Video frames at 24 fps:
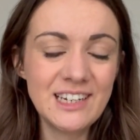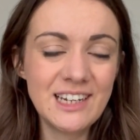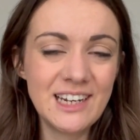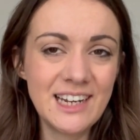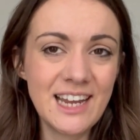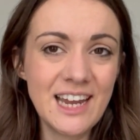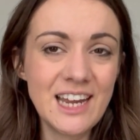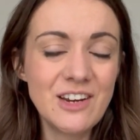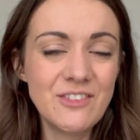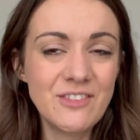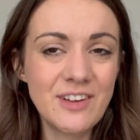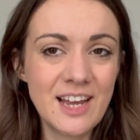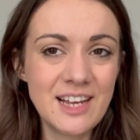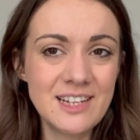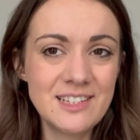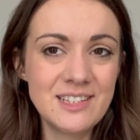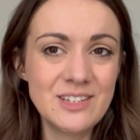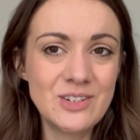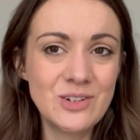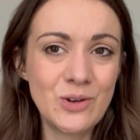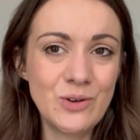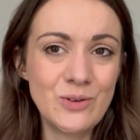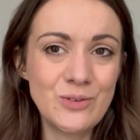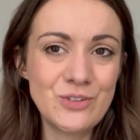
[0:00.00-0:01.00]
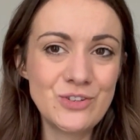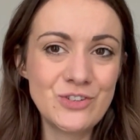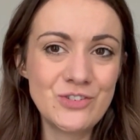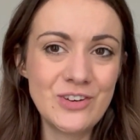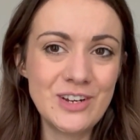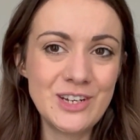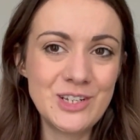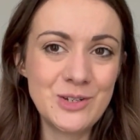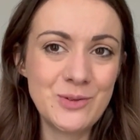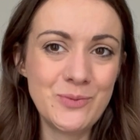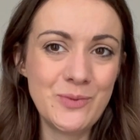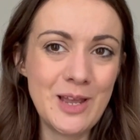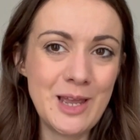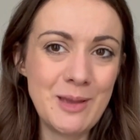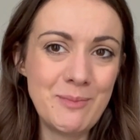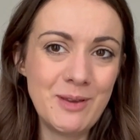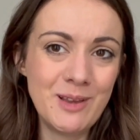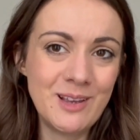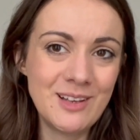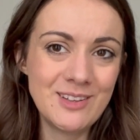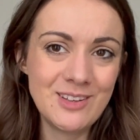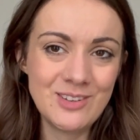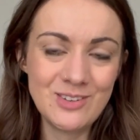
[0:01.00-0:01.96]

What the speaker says: I kind of casted it on straight away because